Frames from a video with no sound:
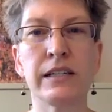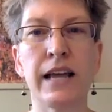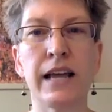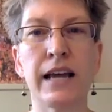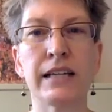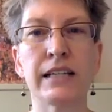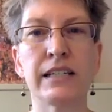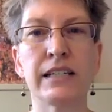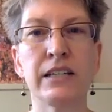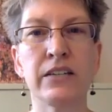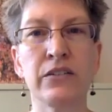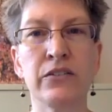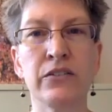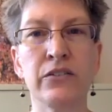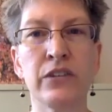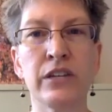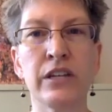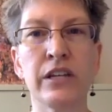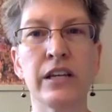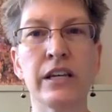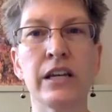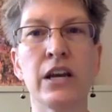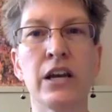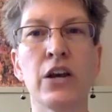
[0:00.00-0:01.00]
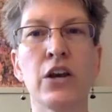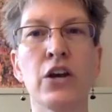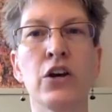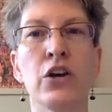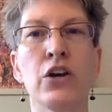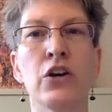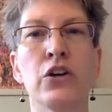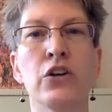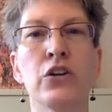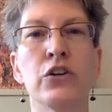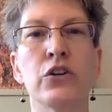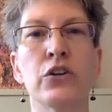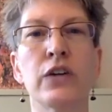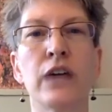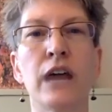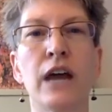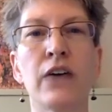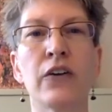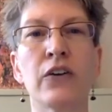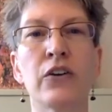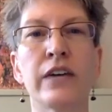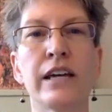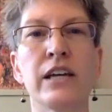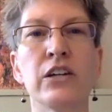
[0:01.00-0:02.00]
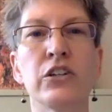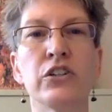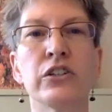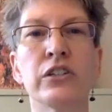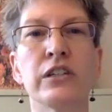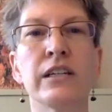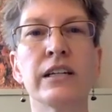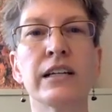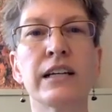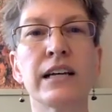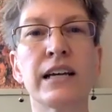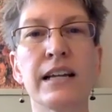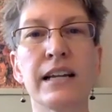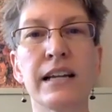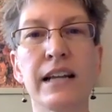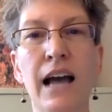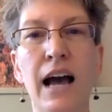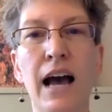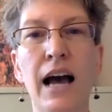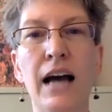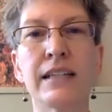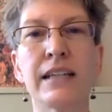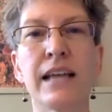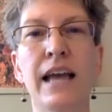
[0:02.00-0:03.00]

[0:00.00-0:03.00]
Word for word: activity, your congregation cannot